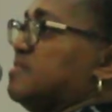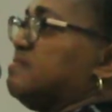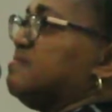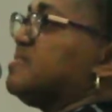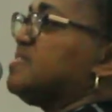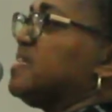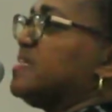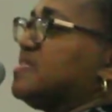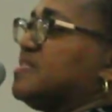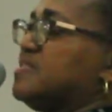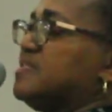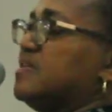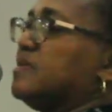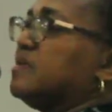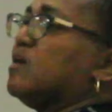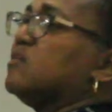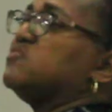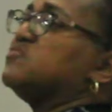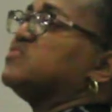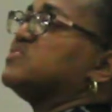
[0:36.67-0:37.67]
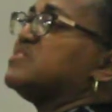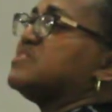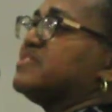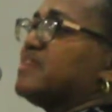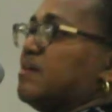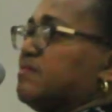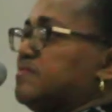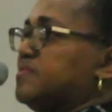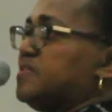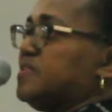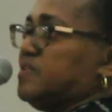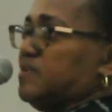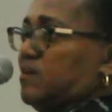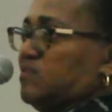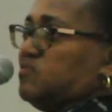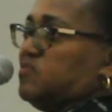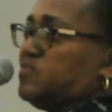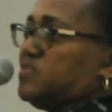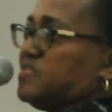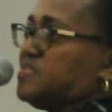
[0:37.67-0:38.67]
1600s,
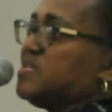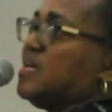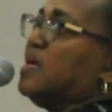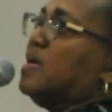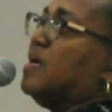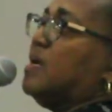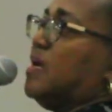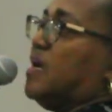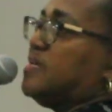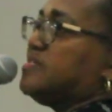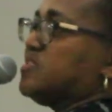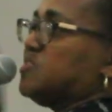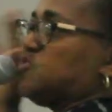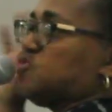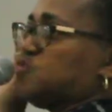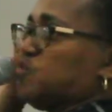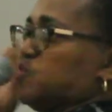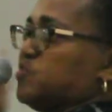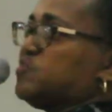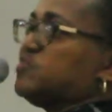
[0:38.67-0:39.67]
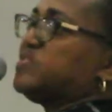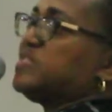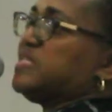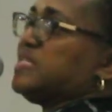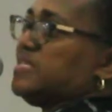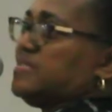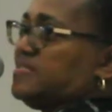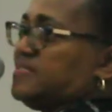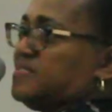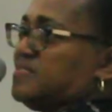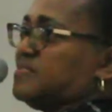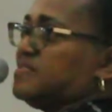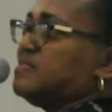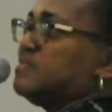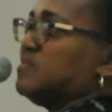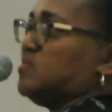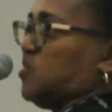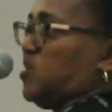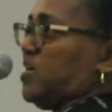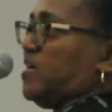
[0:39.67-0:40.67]
1700s, as I showed you the
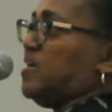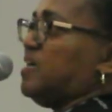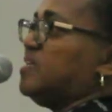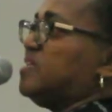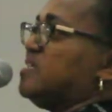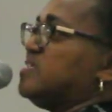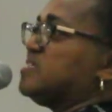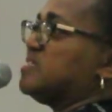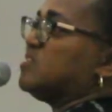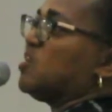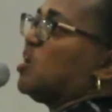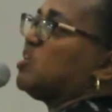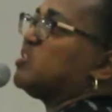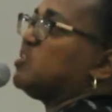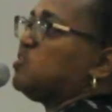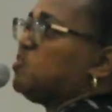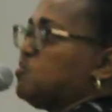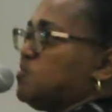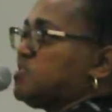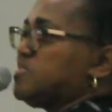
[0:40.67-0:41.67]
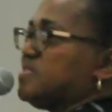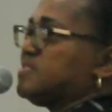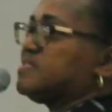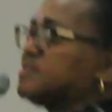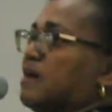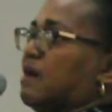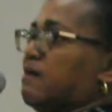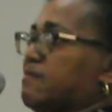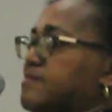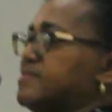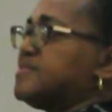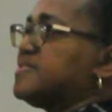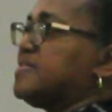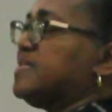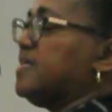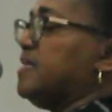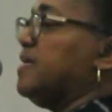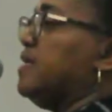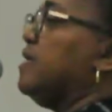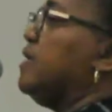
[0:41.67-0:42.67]
list. Okay, these are not the uses
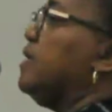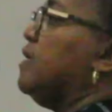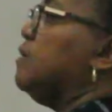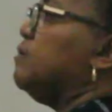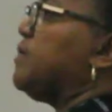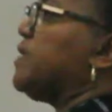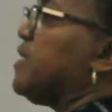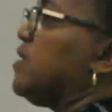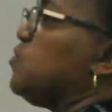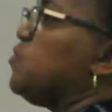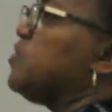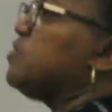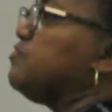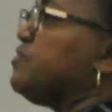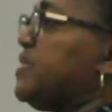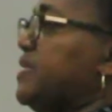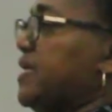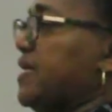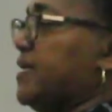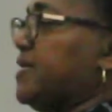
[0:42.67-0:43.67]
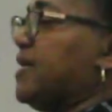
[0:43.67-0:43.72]
currently, but I will relate